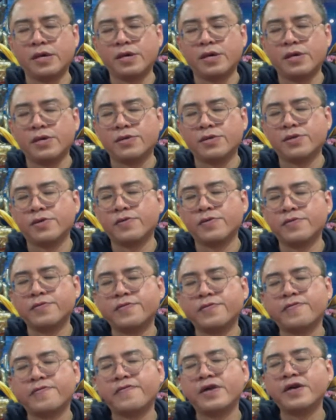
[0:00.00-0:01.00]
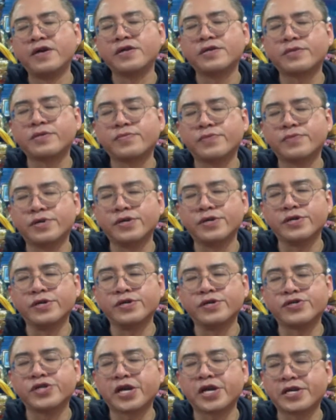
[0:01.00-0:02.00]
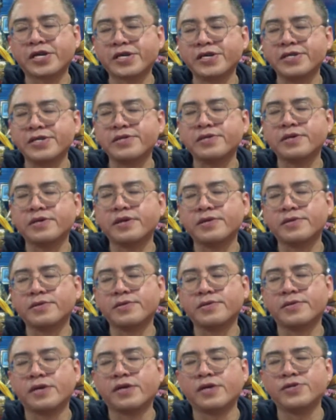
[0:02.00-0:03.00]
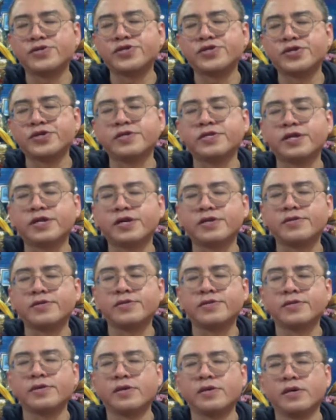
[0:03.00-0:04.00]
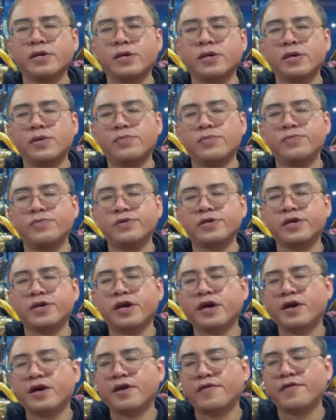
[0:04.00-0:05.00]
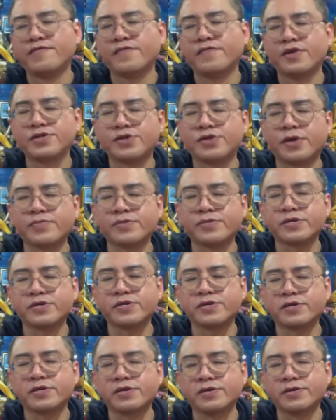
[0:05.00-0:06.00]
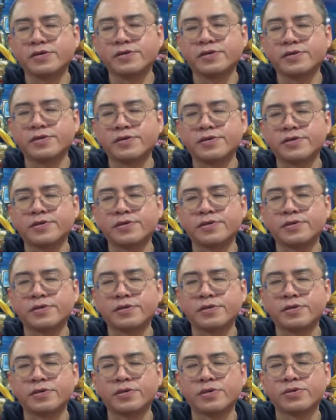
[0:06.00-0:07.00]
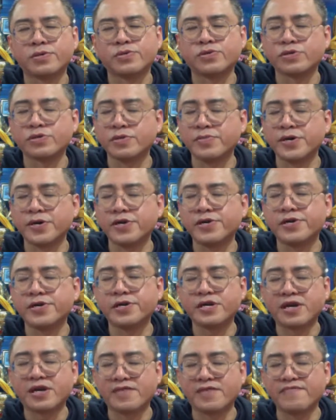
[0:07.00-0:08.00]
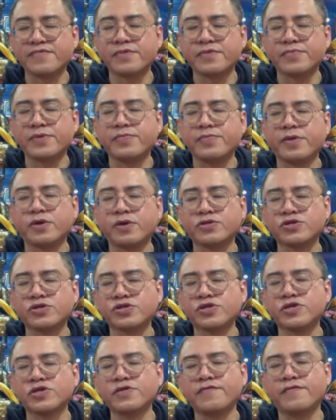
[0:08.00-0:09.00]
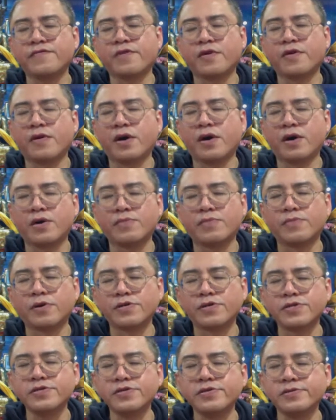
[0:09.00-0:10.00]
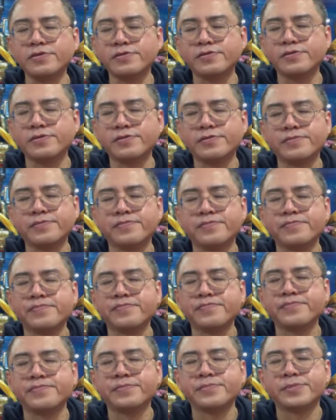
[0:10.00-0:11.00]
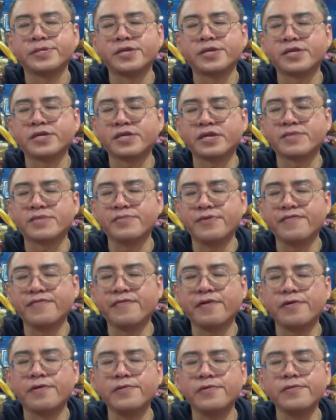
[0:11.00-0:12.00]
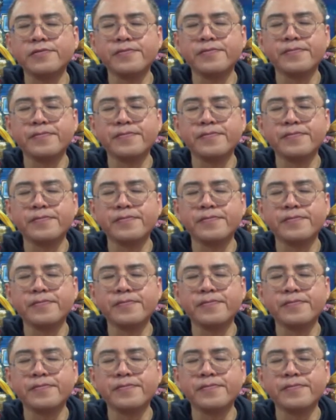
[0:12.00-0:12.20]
So first, we check in and ensure that we have adopted a suitable, comfortable posture for our body. Just as before,